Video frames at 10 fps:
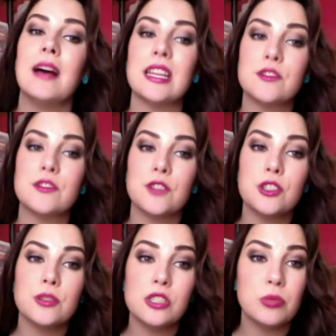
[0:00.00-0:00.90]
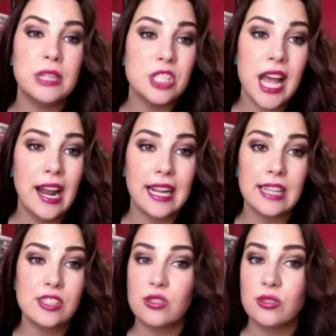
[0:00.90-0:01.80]
Thanks for doing the tweet chat. I
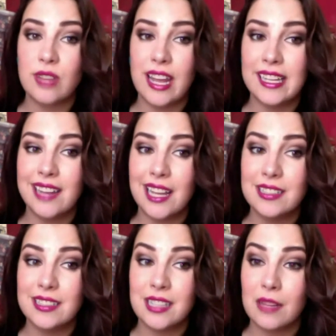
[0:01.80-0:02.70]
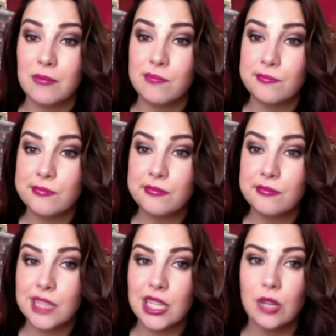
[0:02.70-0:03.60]
guess I'll do that again next time.
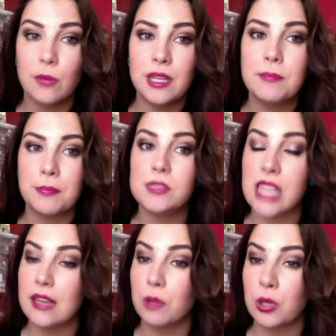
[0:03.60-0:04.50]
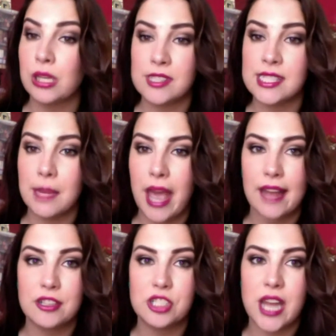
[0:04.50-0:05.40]
We'll keep the same
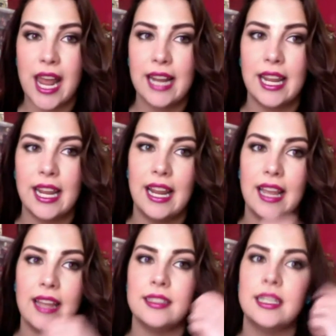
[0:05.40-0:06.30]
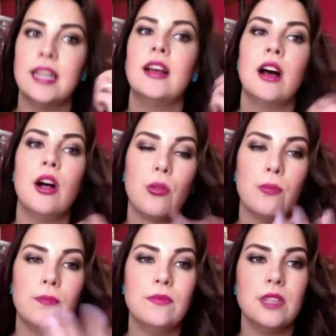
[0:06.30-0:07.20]
hashtag, and
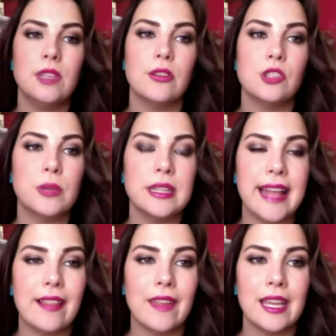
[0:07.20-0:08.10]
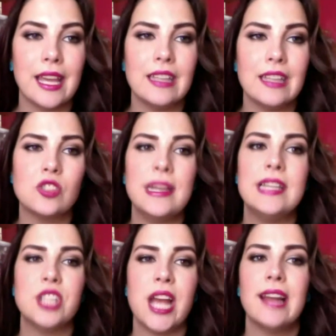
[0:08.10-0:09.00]
I'll tweet that link. It's
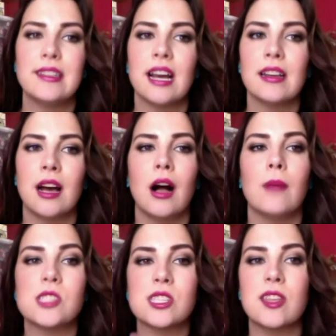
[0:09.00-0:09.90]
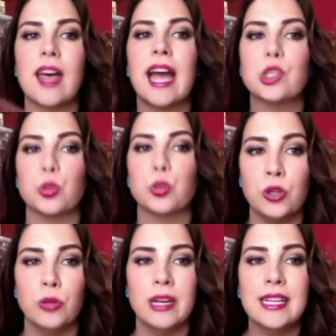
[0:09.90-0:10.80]

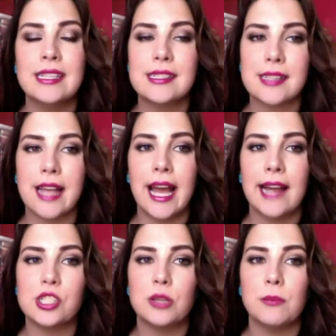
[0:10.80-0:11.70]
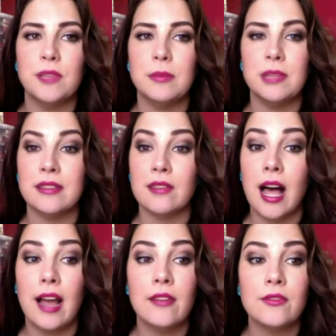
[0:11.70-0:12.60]

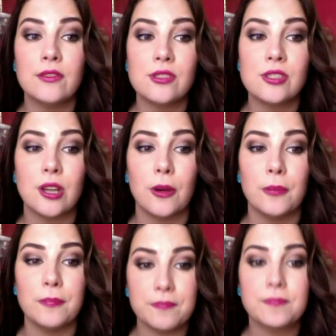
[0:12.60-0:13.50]
tweetchat.com/room/BBLive. So,